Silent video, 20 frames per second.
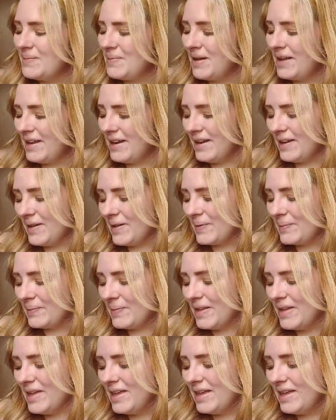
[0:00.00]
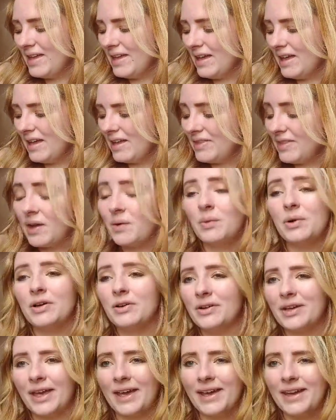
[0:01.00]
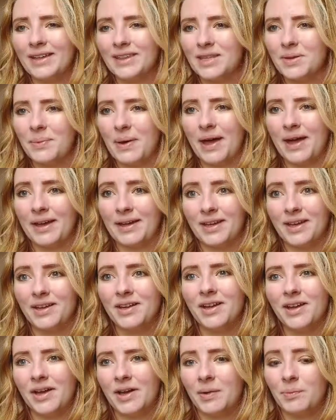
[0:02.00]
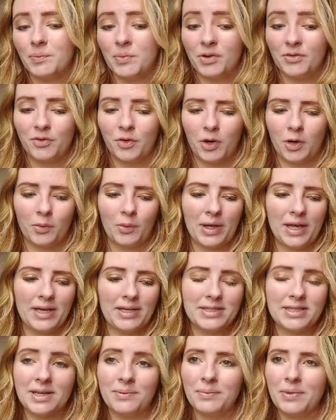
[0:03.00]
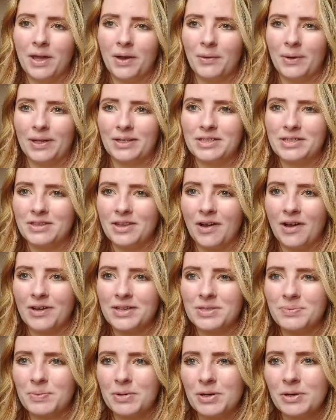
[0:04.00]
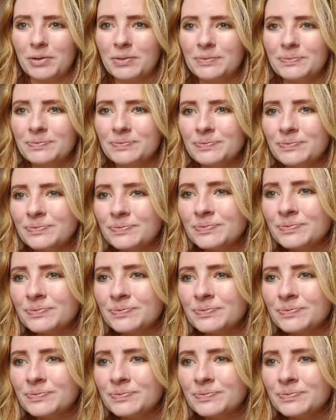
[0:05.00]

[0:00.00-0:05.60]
But they will get in the bag before we end up going to the hospital.